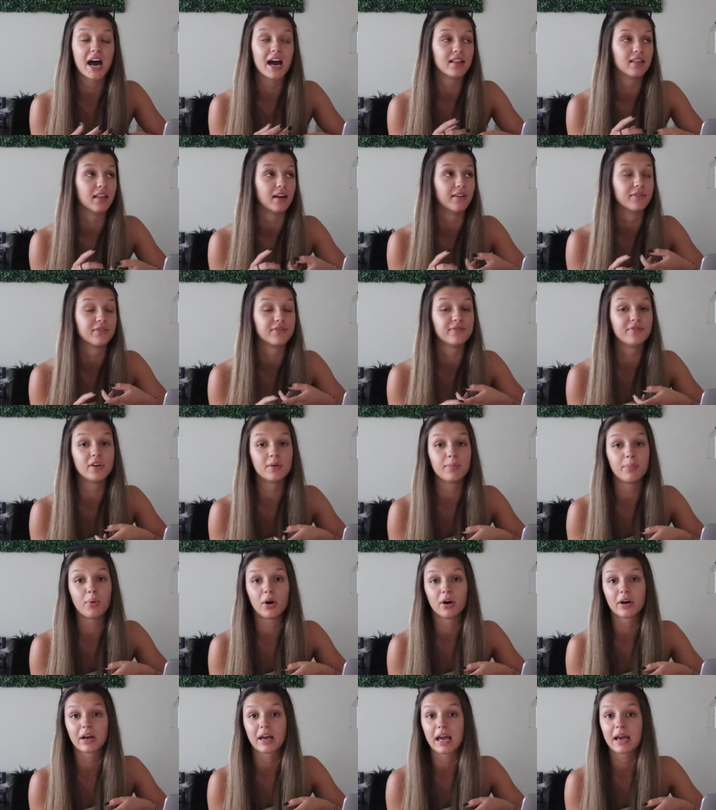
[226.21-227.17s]
I loved
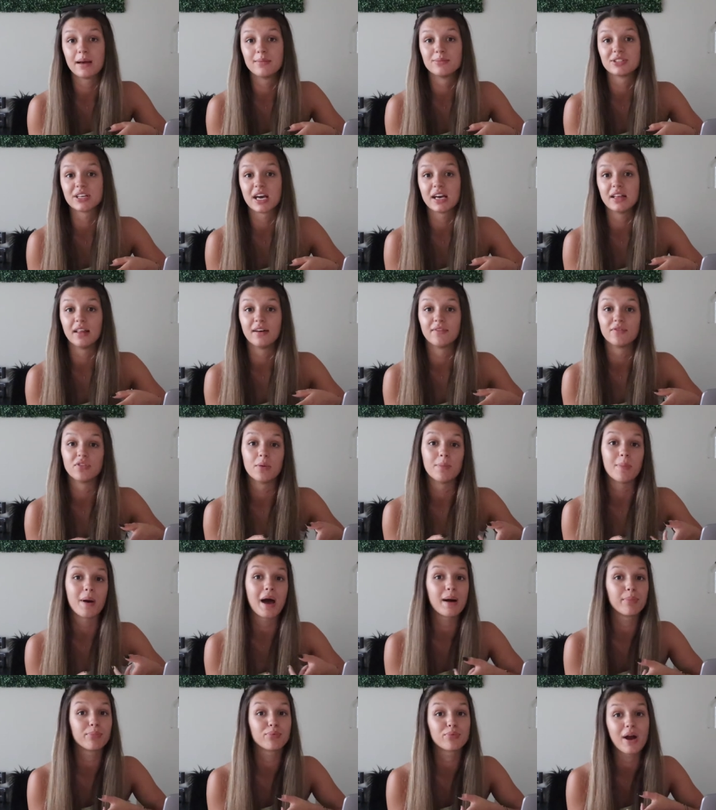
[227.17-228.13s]
football games, I loved the
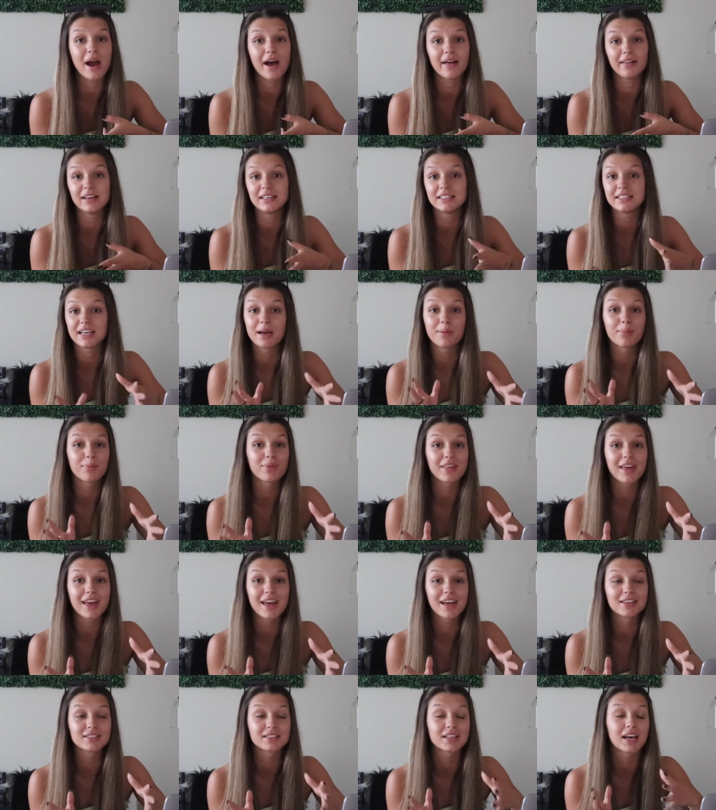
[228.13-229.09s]
pep rally type
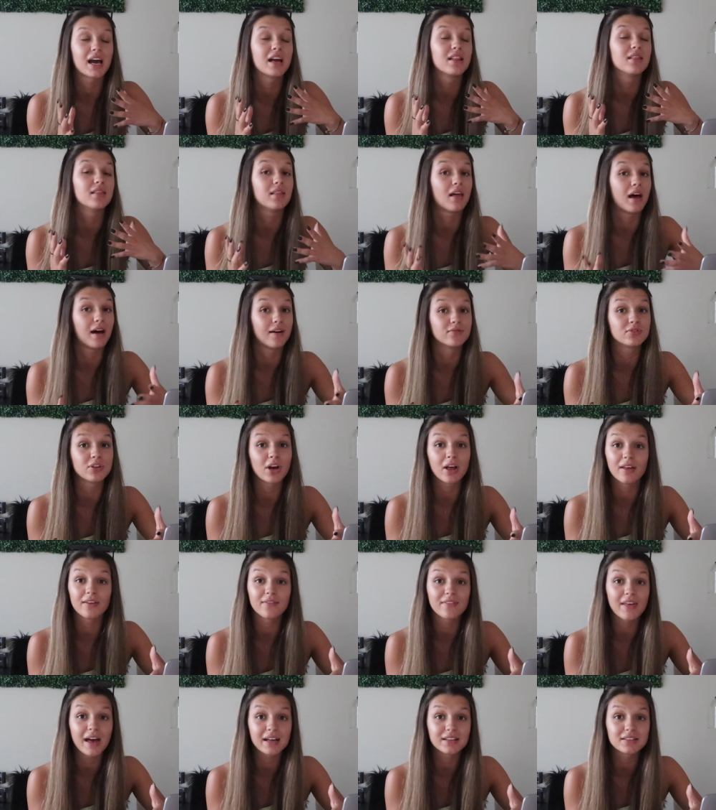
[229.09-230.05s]
things, like I loved all
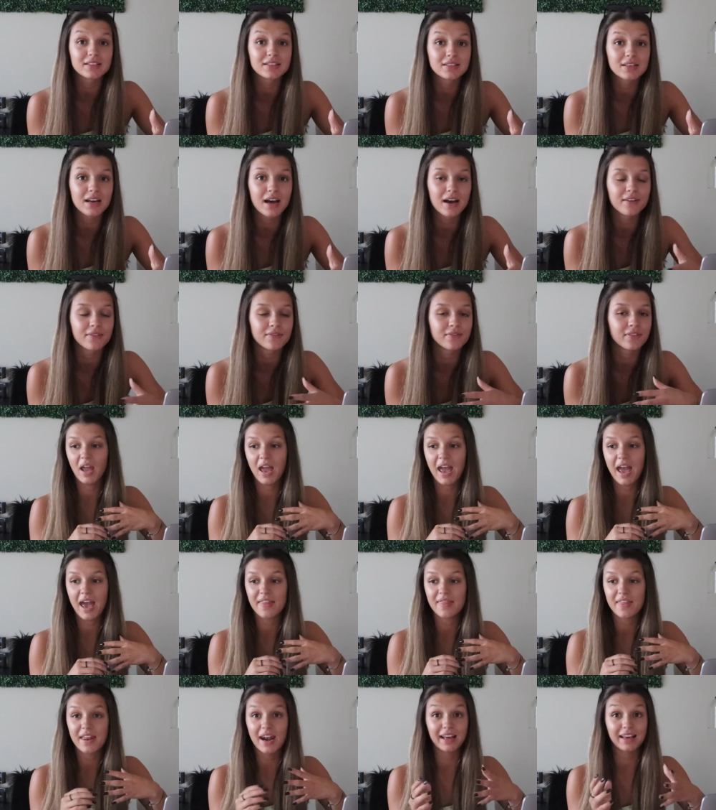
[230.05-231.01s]
of that stuff.
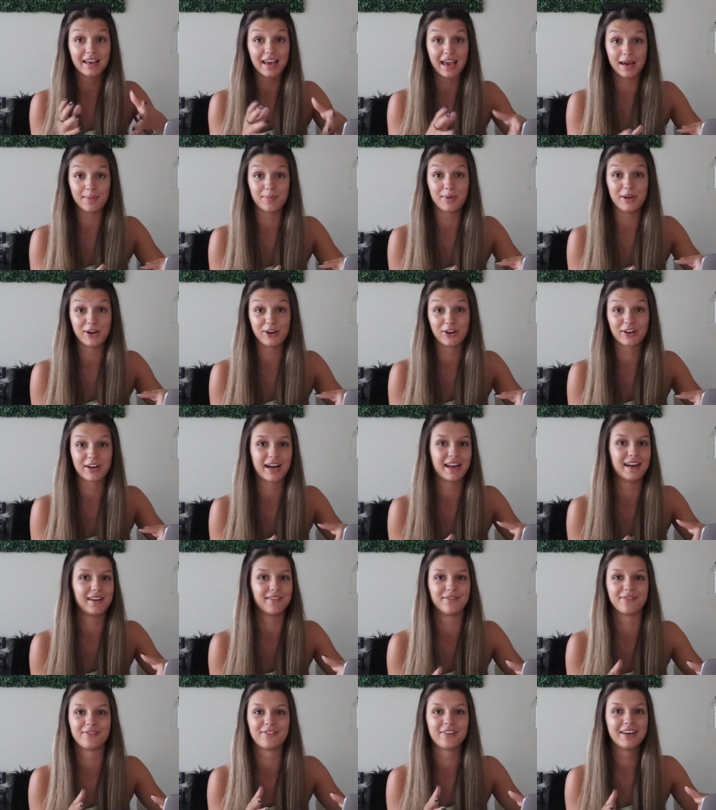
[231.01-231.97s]
And then I came here
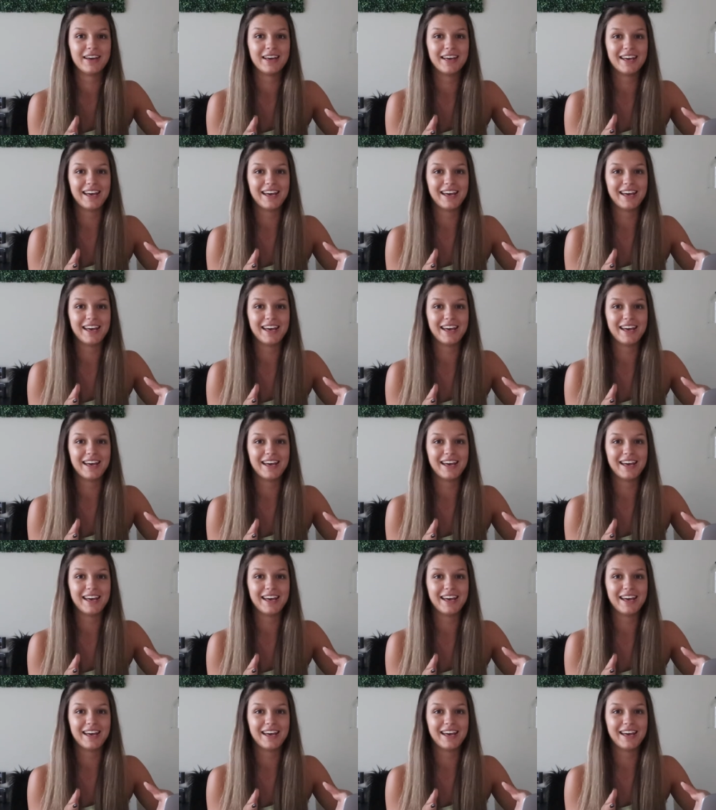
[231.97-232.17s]
kind of